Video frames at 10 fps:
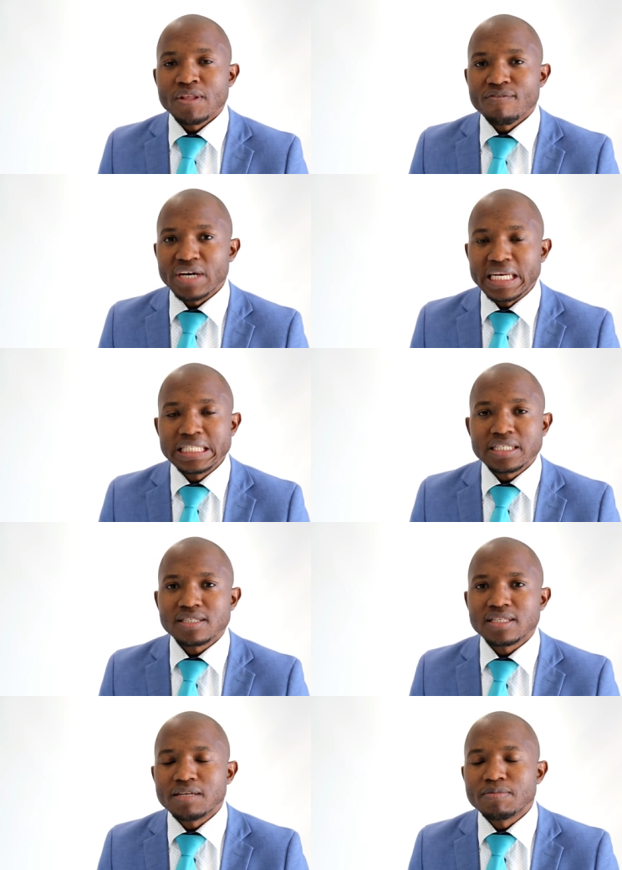financial
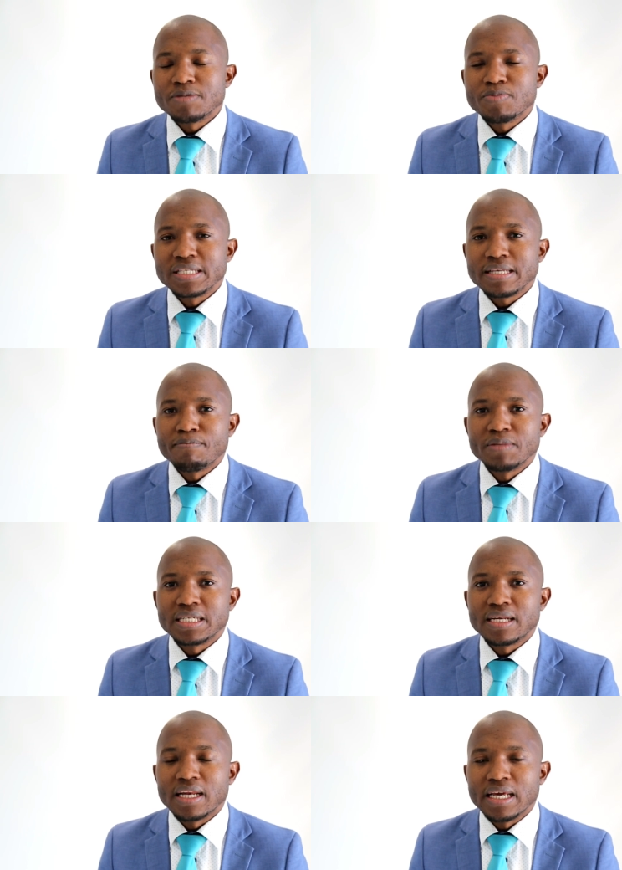statements being
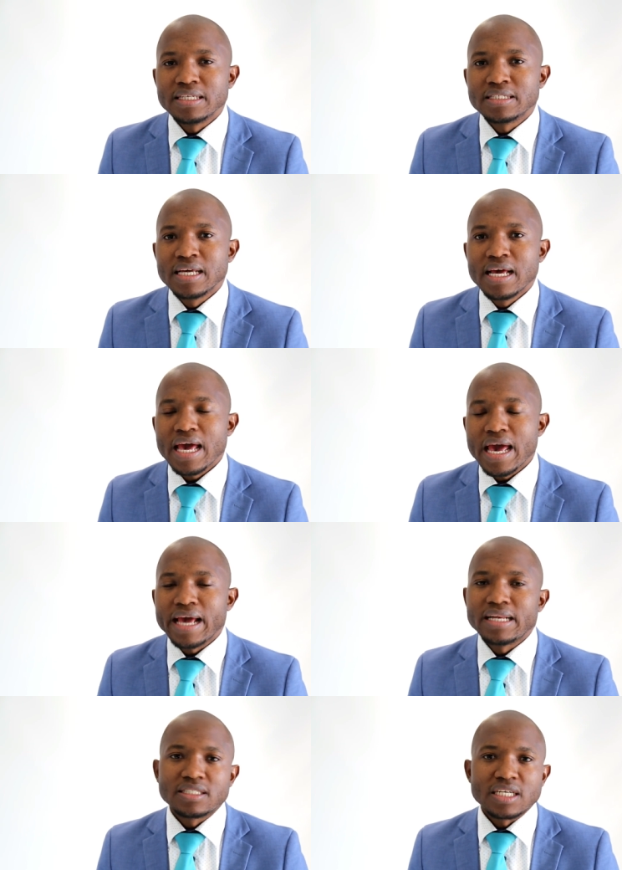submitted late,
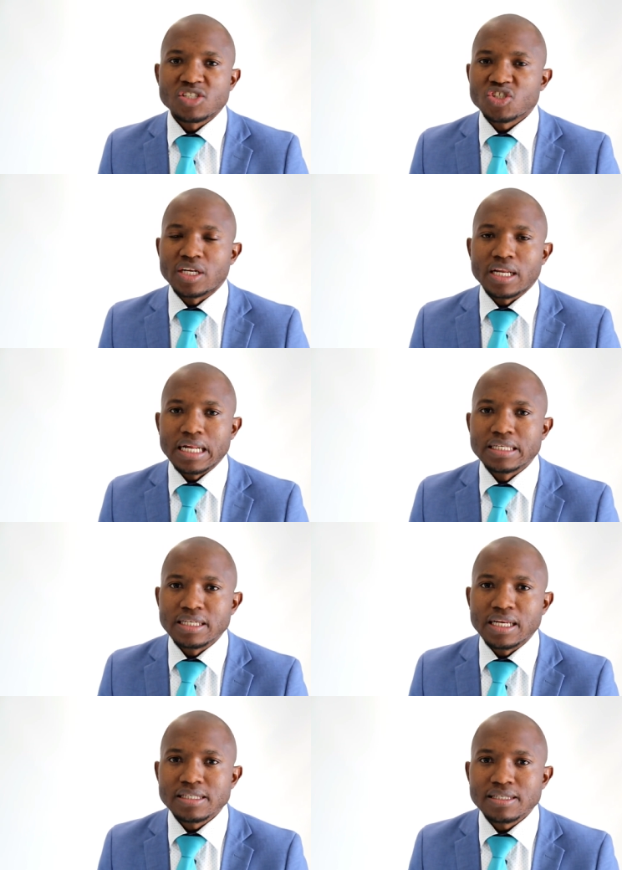and just general
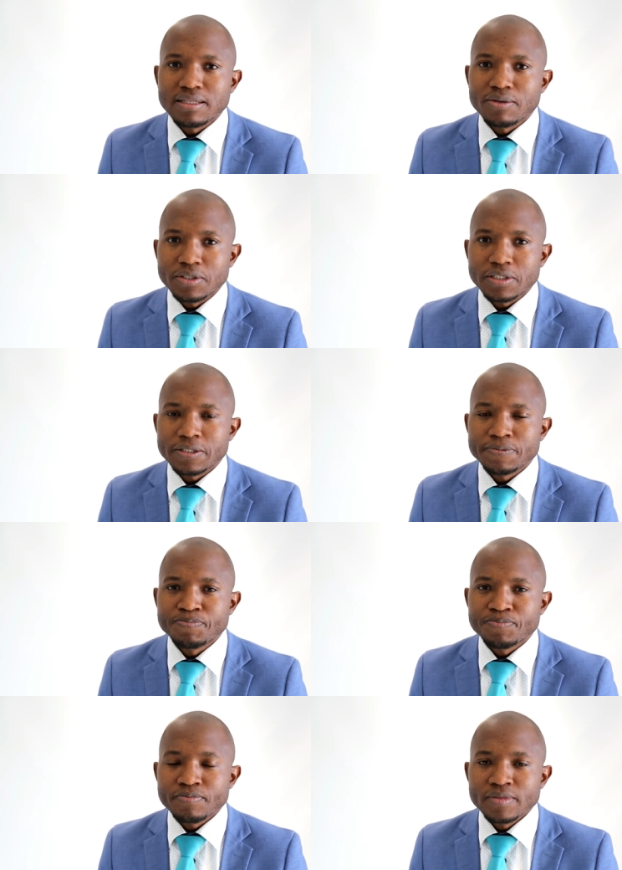delays in the audit.
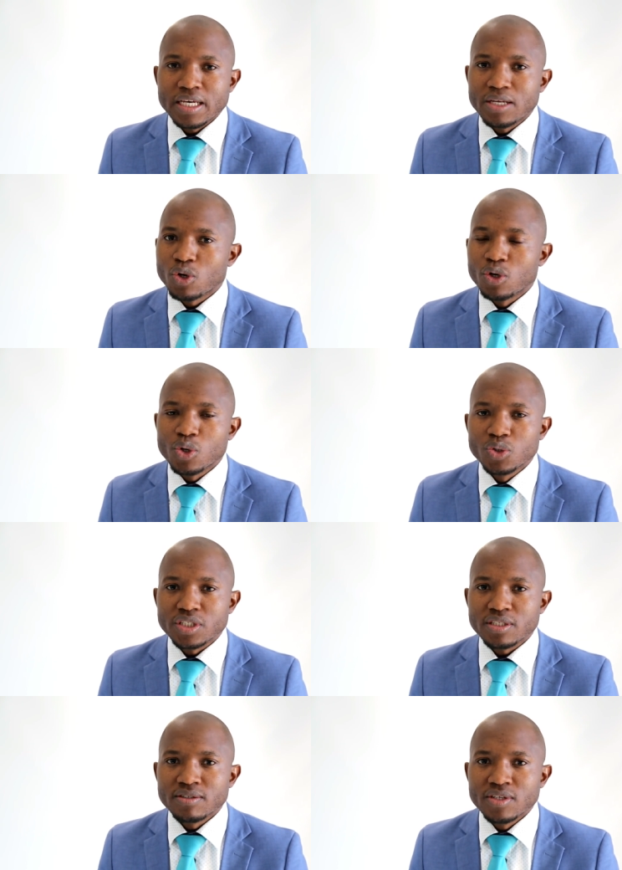In
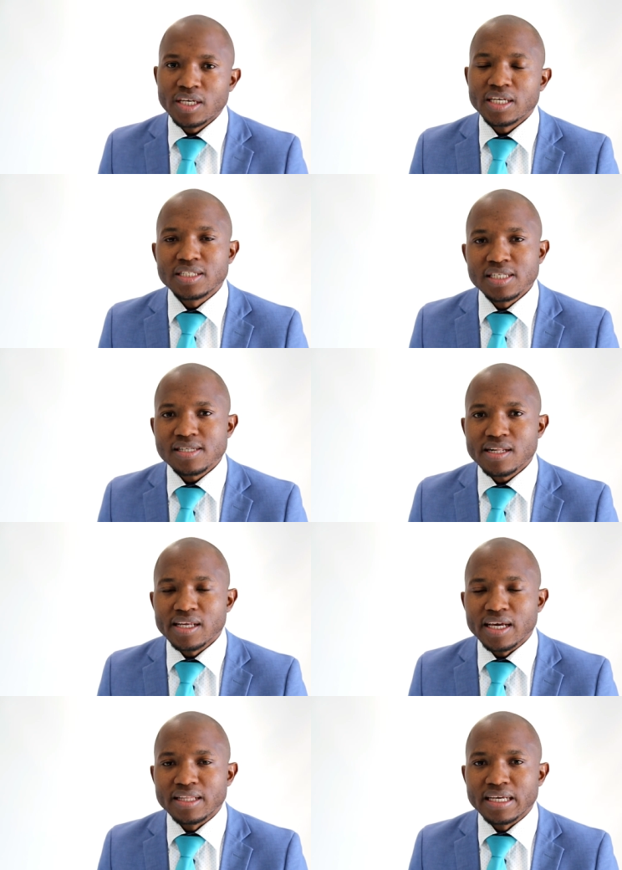conclusion, it is
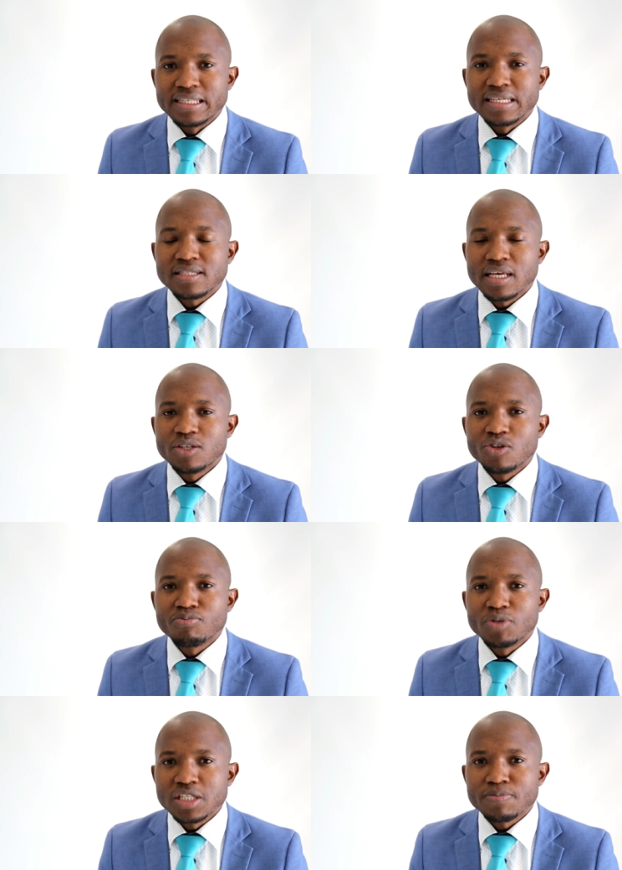clear that the state of
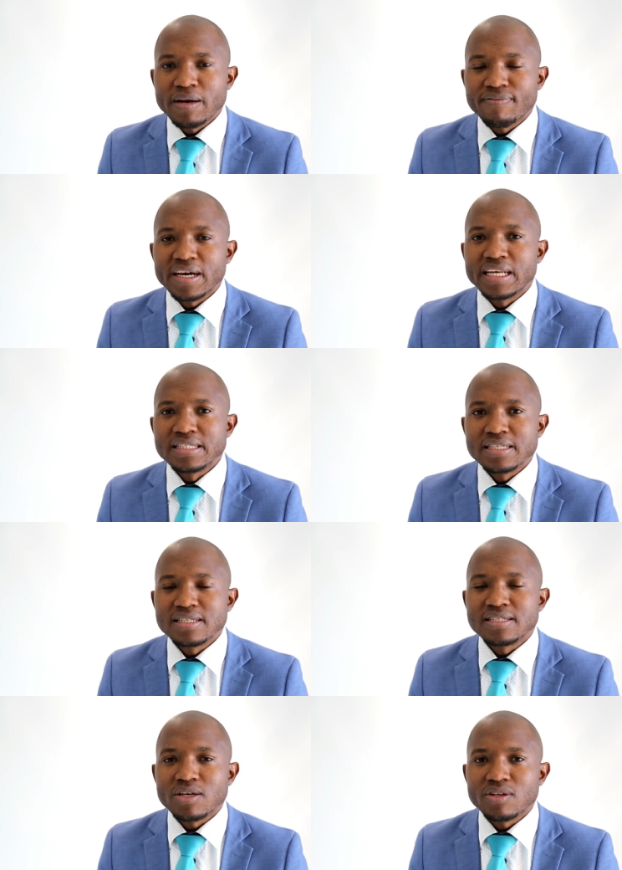municipal finances
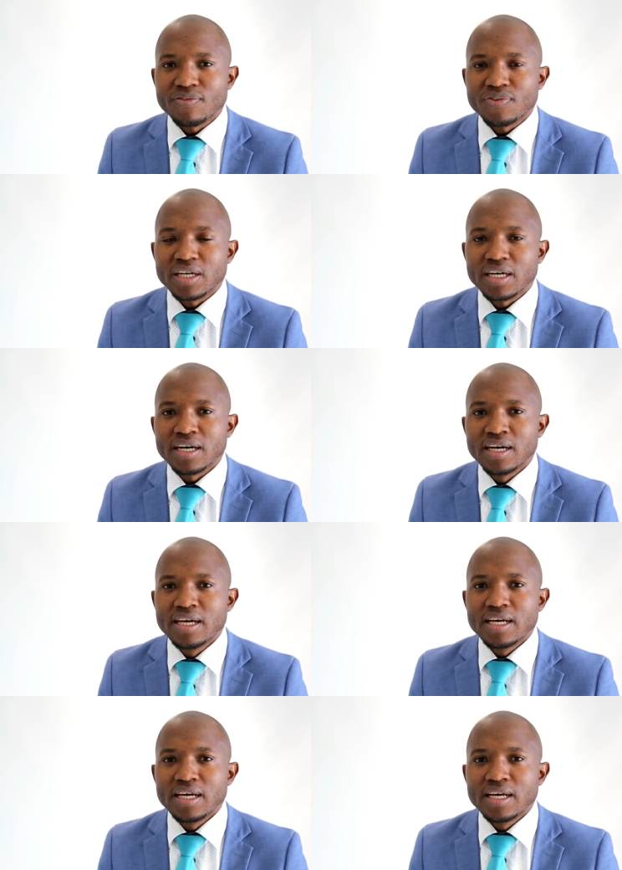in South Africa